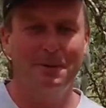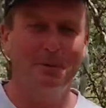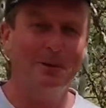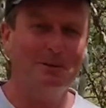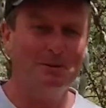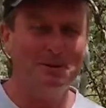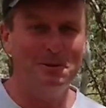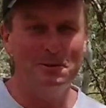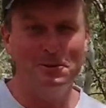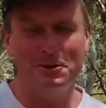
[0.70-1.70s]
Welcome to the
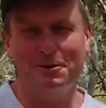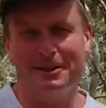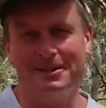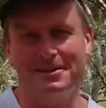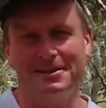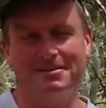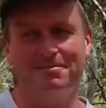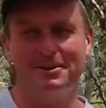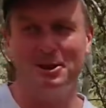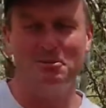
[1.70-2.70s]
Laws of Grace.
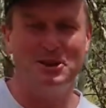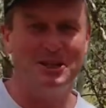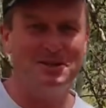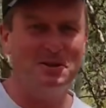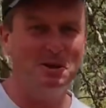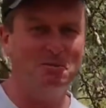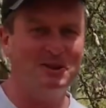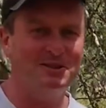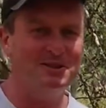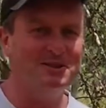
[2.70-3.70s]
I'm Jason
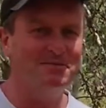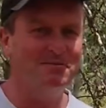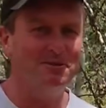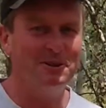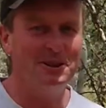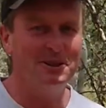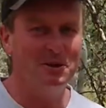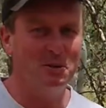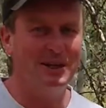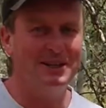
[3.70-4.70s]
Hopkinson for
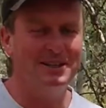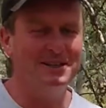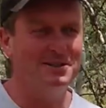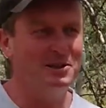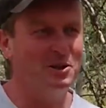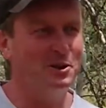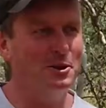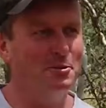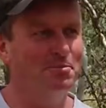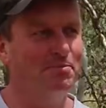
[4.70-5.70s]
awakened essence dot
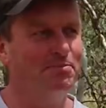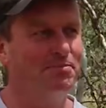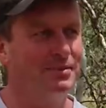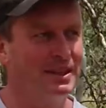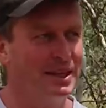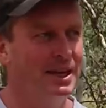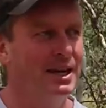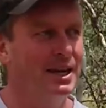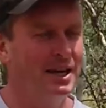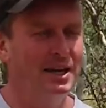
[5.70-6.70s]
com.
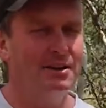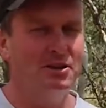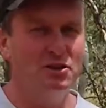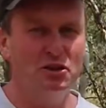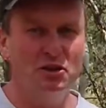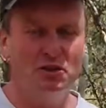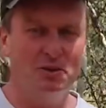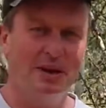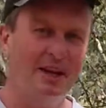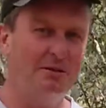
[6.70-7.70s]
The
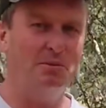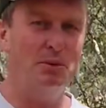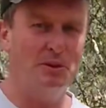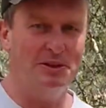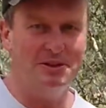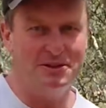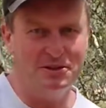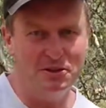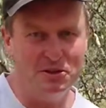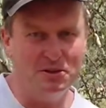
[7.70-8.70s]
journal. How important is the
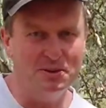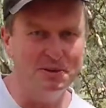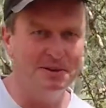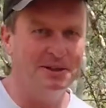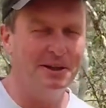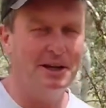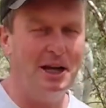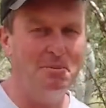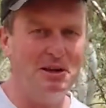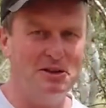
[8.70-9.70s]
journal?
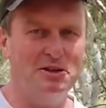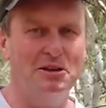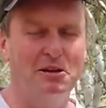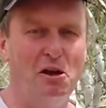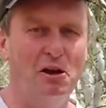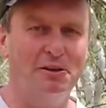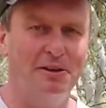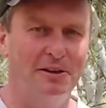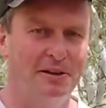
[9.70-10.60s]
I mention it a lot.